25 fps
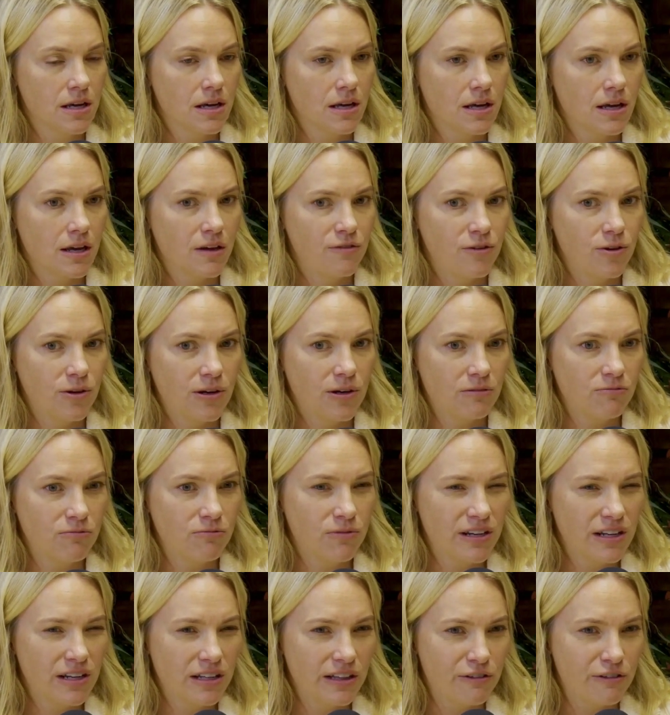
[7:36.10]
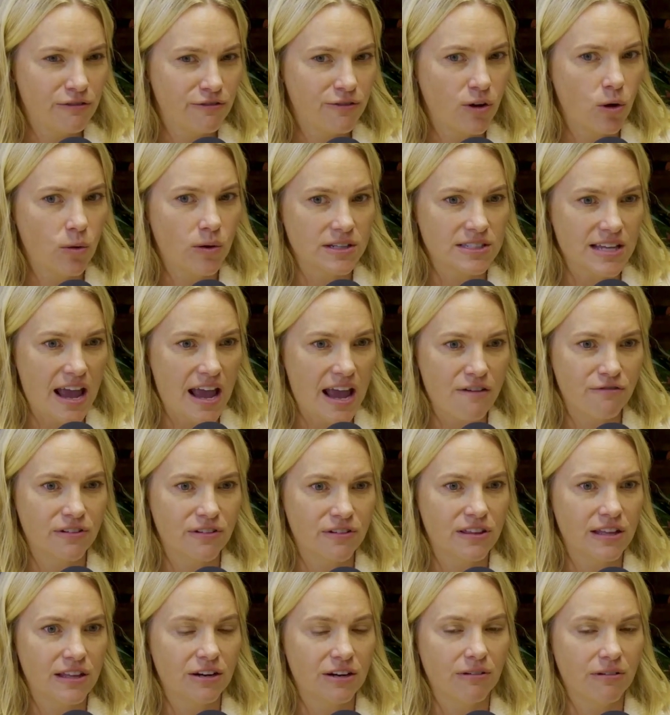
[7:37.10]
If you can really focus
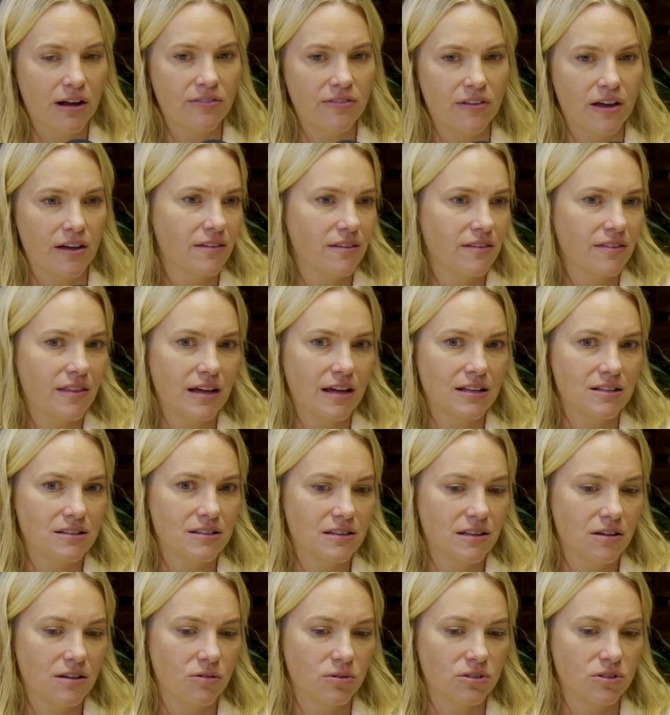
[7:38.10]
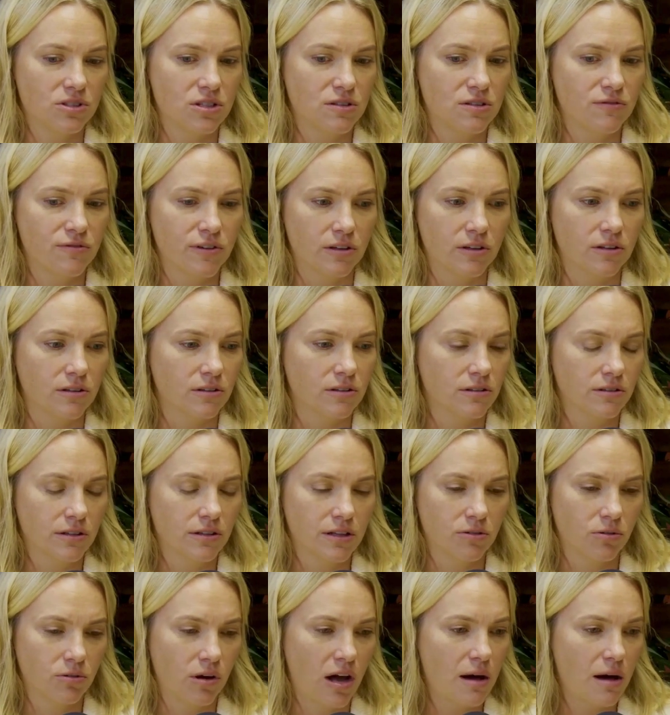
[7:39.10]
everything around that, then that it will just feel it
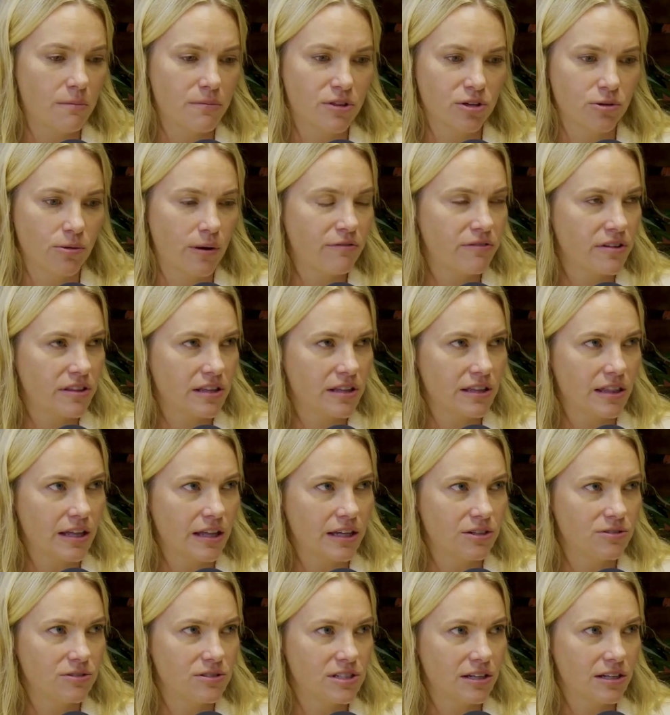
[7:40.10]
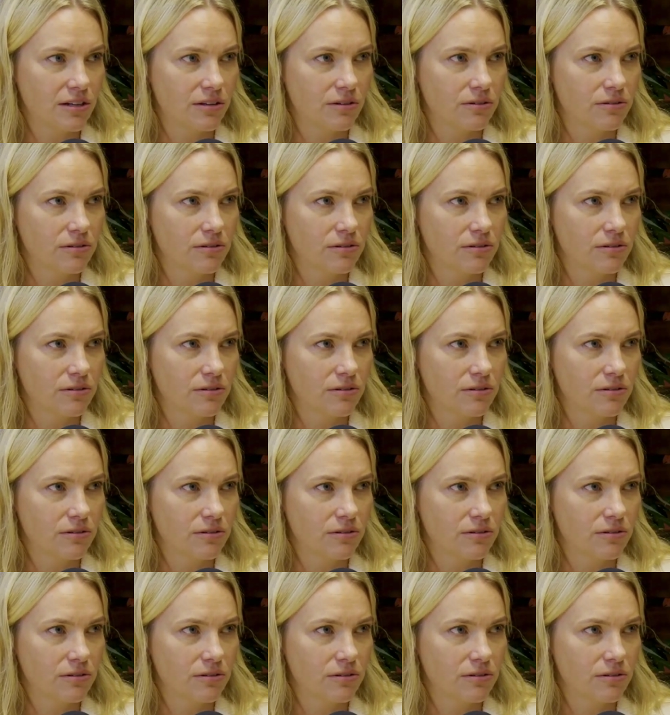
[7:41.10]
will come through everything that you do,